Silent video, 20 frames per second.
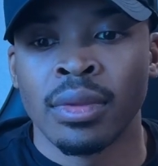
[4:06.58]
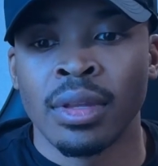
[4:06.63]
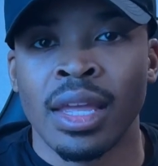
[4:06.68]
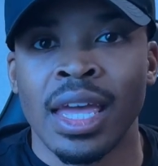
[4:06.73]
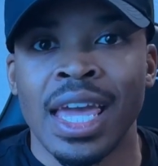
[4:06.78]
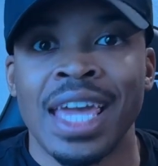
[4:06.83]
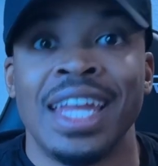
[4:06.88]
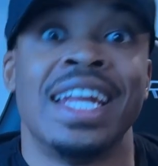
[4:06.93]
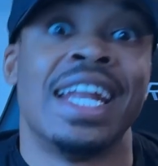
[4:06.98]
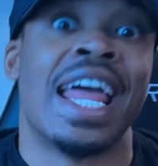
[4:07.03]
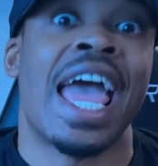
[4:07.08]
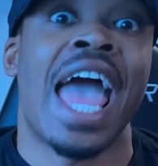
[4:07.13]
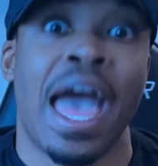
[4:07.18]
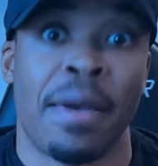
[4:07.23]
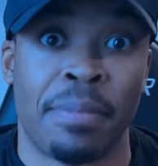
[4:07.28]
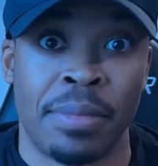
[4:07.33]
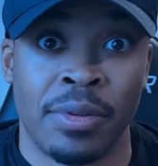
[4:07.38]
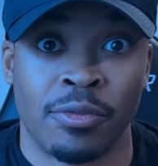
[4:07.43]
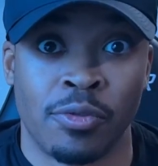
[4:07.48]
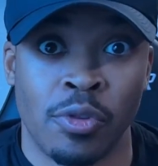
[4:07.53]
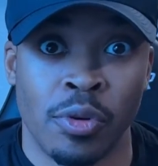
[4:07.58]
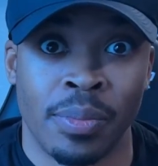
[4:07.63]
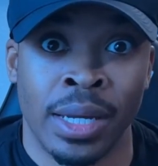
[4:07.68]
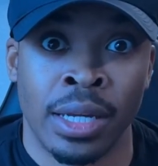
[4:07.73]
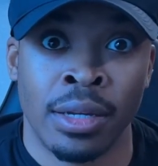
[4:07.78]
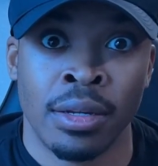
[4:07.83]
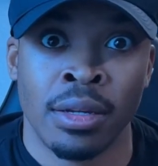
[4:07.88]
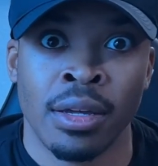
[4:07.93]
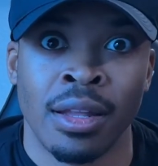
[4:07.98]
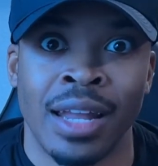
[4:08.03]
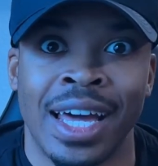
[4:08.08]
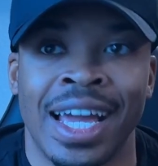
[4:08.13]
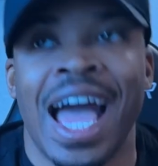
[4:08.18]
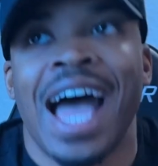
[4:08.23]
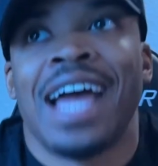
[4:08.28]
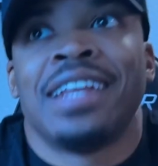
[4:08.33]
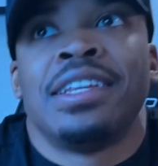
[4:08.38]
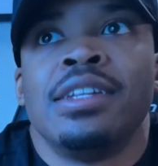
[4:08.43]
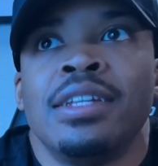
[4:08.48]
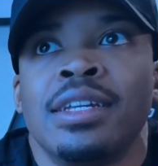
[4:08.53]
and it happened for me. Like
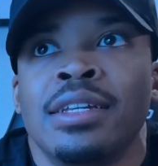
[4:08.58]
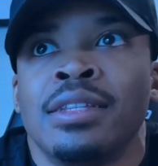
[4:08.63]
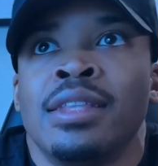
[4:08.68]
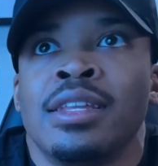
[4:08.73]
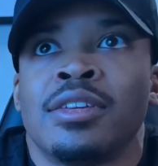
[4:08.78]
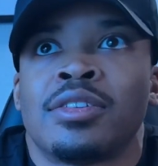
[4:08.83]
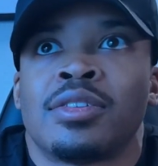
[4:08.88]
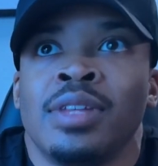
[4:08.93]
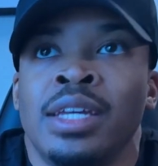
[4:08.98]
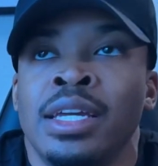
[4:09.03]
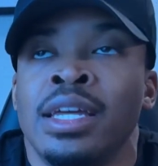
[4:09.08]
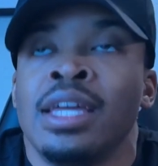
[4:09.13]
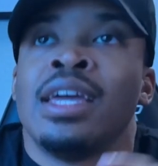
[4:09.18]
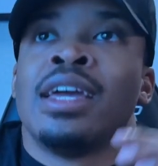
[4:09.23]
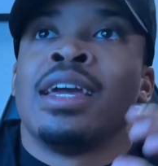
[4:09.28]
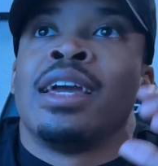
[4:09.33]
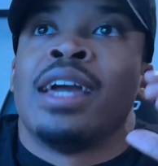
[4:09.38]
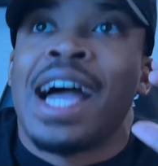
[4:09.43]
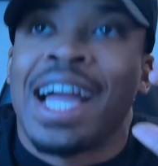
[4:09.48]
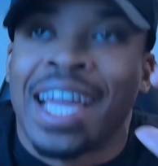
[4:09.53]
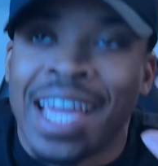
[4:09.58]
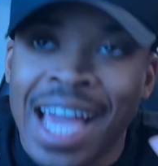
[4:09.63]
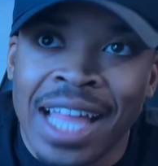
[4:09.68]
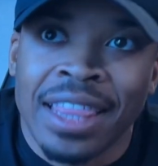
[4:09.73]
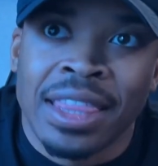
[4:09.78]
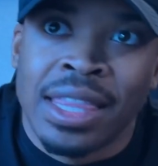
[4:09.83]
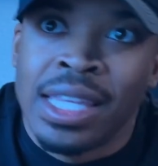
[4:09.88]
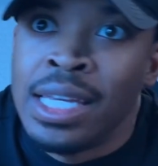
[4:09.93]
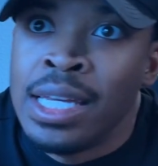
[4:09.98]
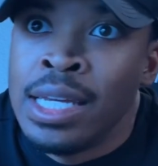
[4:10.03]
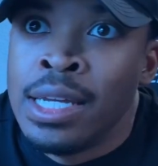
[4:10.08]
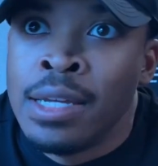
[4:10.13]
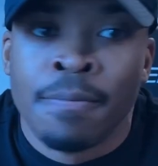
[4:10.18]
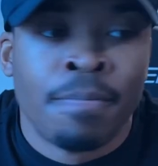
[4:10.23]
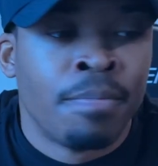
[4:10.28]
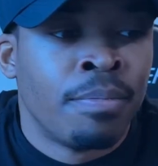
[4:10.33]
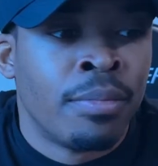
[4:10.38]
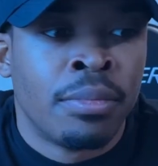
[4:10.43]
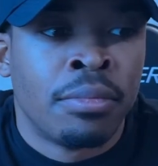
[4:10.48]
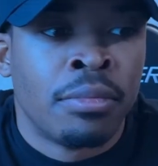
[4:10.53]
I got the
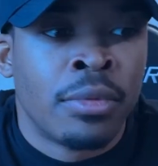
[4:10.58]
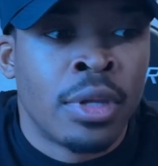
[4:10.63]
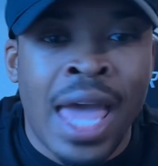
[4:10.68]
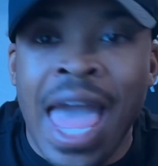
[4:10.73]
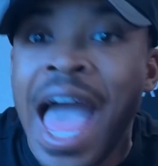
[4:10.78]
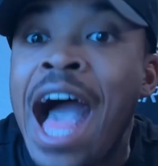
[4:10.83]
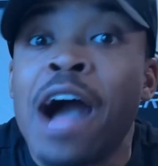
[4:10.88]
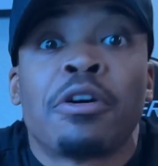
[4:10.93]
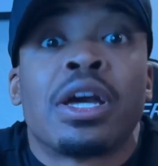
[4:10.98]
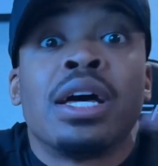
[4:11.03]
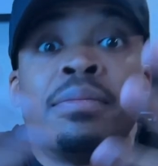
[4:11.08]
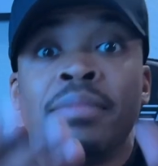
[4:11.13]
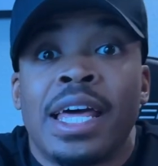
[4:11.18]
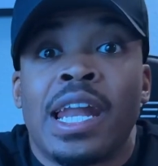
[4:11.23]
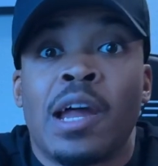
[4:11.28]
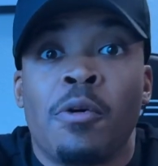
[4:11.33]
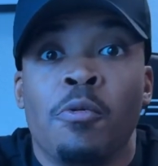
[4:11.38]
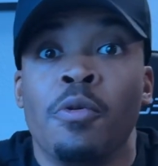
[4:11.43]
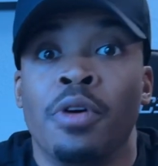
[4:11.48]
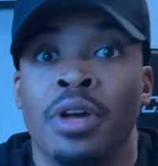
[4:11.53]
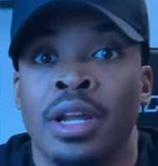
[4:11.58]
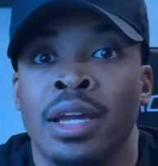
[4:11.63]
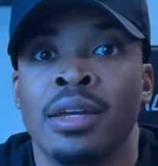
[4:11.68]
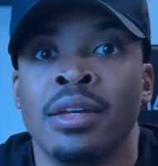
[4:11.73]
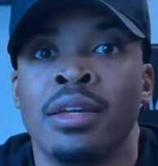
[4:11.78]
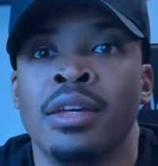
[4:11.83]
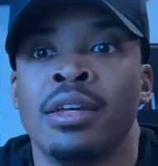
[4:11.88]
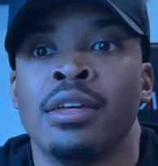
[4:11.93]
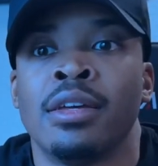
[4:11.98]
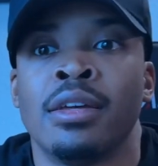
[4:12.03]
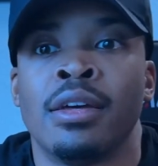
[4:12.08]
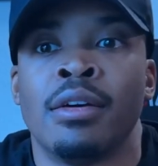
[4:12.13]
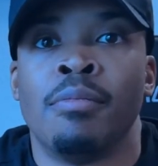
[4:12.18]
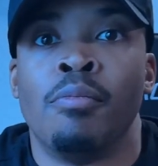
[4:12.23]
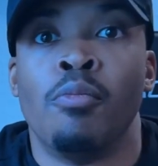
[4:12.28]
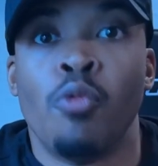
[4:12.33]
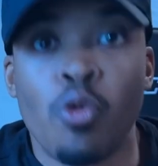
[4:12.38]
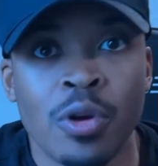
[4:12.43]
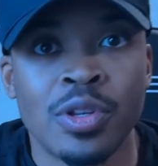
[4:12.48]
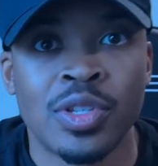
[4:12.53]
outcome that I wanted.
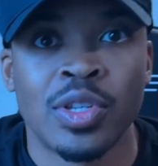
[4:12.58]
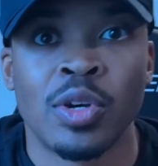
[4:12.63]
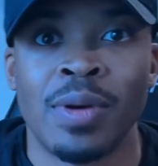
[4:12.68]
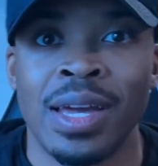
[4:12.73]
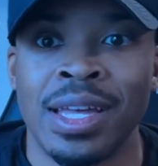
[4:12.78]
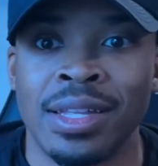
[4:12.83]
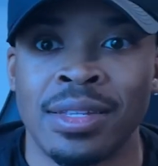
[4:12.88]
More so